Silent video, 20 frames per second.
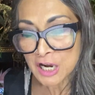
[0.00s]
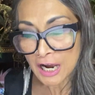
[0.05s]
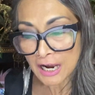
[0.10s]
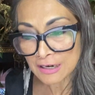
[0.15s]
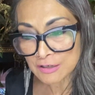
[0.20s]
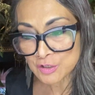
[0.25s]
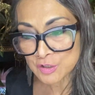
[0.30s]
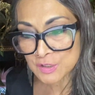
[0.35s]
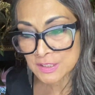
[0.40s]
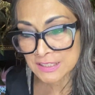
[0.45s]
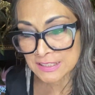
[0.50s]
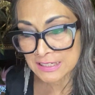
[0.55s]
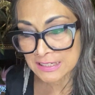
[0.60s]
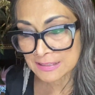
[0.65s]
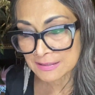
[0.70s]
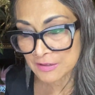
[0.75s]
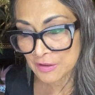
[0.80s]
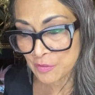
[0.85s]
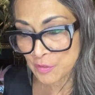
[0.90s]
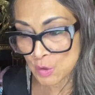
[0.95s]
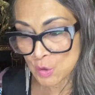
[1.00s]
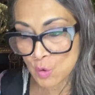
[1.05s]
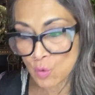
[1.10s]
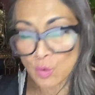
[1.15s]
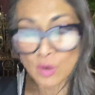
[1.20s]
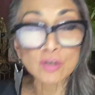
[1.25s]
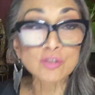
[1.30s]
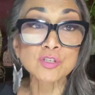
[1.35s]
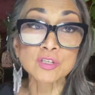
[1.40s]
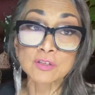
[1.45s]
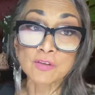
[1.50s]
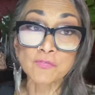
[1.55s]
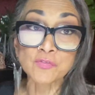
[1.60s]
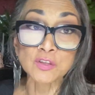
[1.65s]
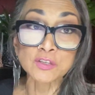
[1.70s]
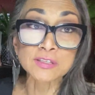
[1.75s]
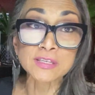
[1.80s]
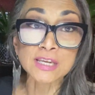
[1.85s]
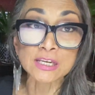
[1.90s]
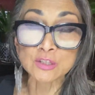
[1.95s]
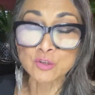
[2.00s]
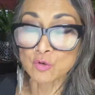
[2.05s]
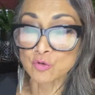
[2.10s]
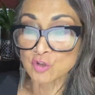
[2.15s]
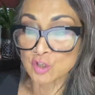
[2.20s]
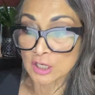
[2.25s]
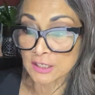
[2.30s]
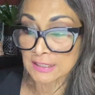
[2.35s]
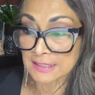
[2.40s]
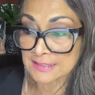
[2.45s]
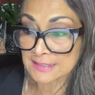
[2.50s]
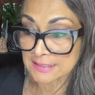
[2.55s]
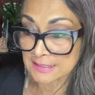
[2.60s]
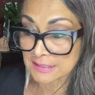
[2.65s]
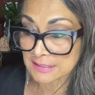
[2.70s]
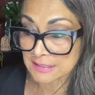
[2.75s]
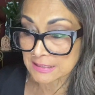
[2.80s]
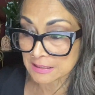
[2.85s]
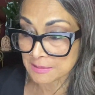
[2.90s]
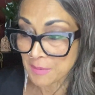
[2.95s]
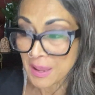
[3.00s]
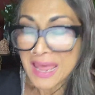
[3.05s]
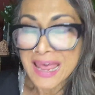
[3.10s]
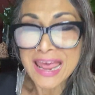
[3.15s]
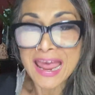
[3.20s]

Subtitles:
understanding the origin of the technogenic system,